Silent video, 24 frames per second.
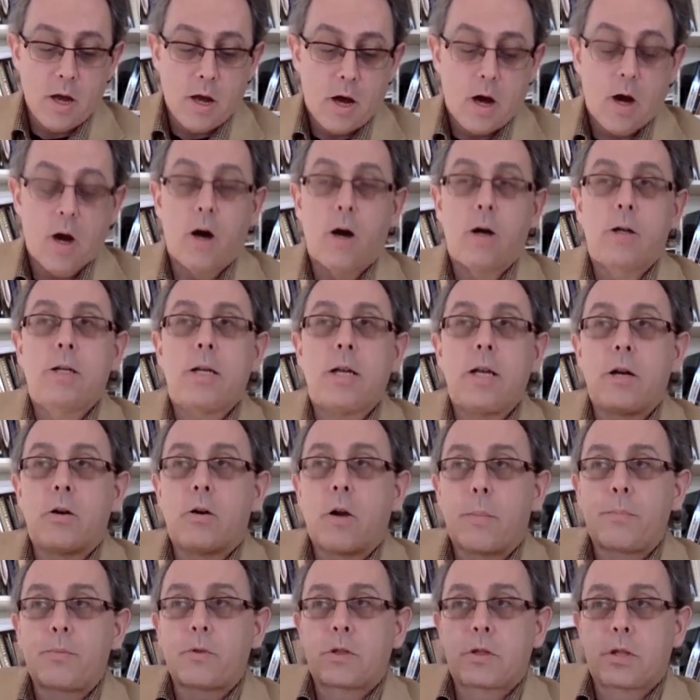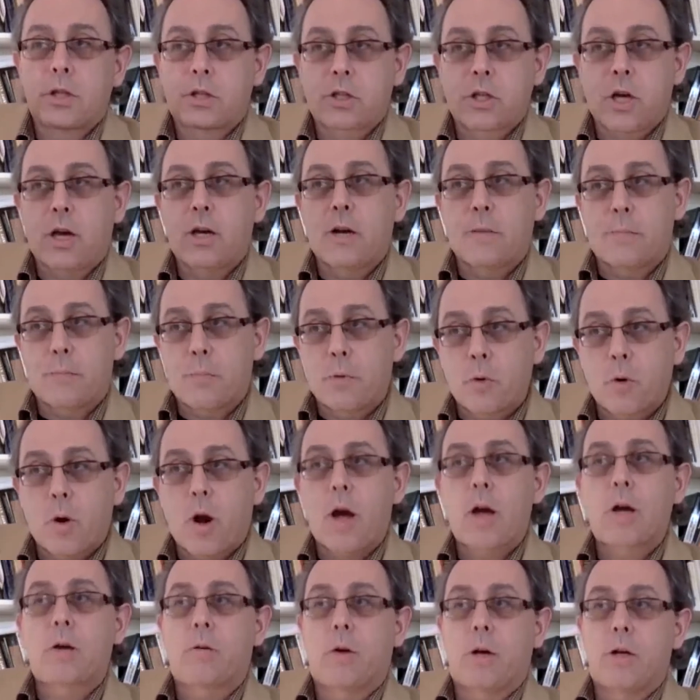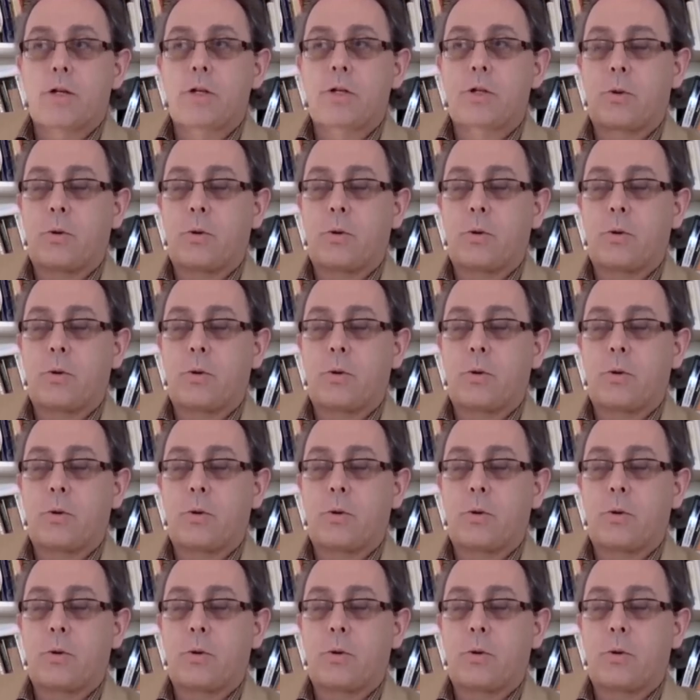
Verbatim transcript: to interrupt this kind of progress